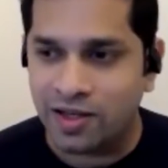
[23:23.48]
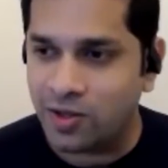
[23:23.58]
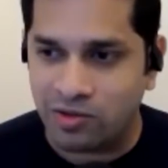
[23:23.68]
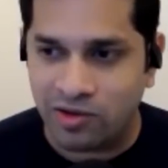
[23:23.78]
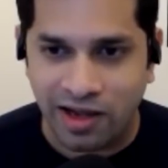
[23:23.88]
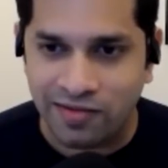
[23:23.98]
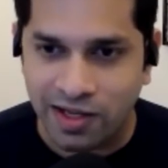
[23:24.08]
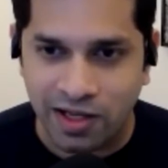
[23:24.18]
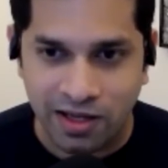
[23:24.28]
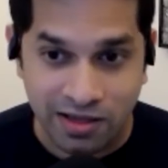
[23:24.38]

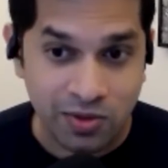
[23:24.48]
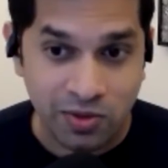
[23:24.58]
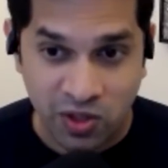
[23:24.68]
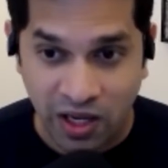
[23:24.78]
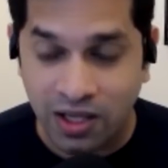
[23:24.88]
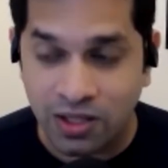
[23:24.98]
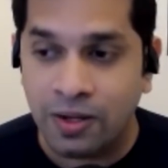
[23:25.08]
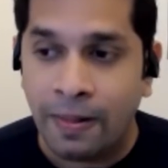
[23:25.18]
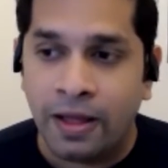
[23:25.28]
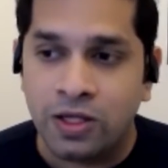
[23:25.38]
Traveling and other things would change.
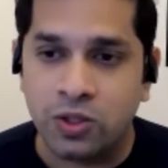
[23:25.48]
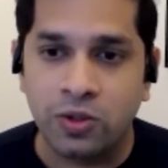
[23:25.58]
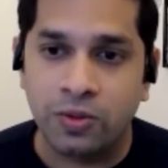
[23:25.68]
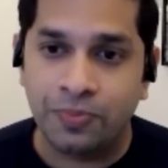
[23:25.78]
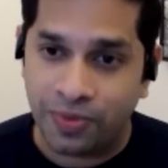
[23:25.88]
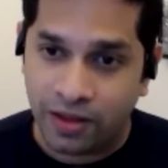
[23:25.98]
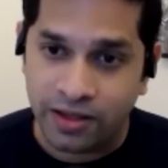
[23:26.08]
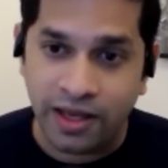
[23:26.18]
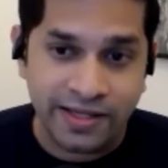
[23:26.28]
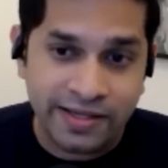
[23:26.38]
So
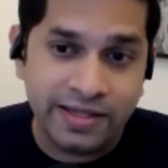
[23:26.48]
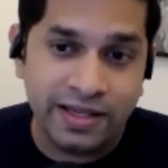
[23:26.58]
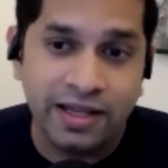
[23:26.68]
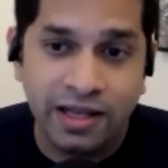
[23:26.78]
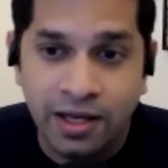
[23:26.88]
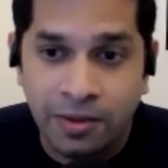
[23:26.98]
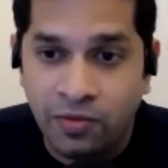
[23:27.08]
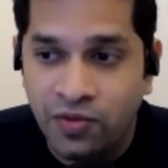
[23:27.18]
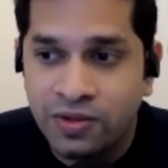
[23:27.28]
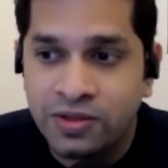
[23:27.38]
yes,
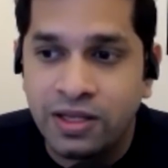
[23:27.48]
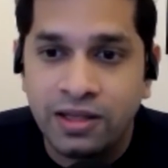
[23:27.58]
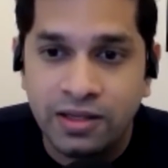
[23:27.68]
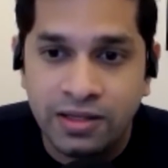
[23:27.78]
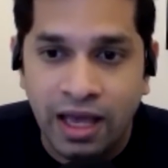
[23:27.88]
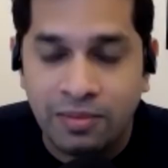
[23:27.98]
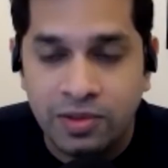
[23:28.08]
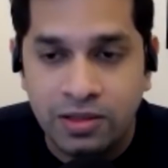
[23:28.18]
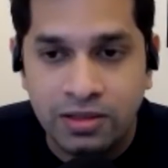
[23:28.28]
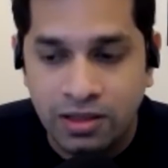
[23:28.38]
we have seen this
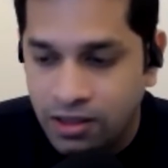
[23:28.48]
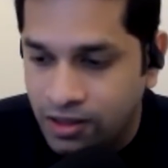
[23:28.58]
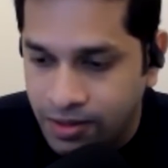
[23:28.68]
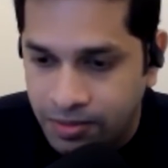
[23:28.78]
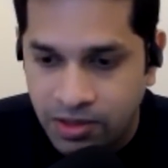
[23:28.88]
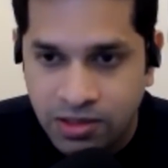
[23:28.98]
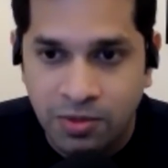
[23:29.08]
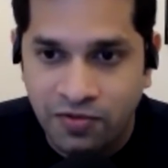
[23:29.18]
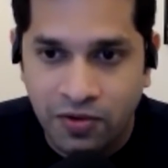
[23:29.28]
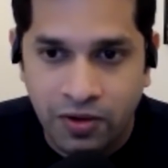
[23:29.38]
happen. Some
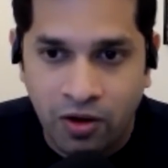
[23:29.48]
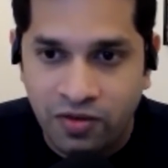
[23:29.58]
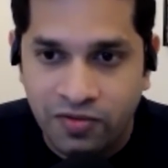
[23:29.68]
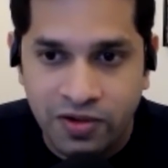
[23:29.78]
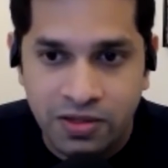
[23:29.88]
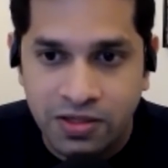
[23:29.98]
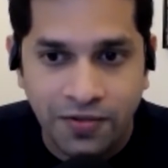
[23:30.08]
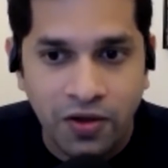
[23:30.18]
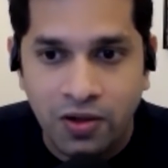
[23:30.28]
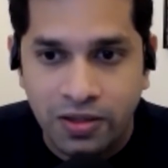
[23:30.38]
of our conferences
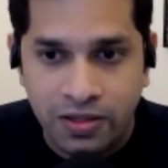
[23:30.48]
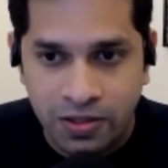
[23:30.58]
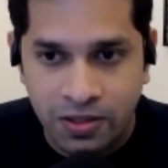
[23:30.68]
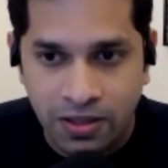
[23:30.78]
have gone digital,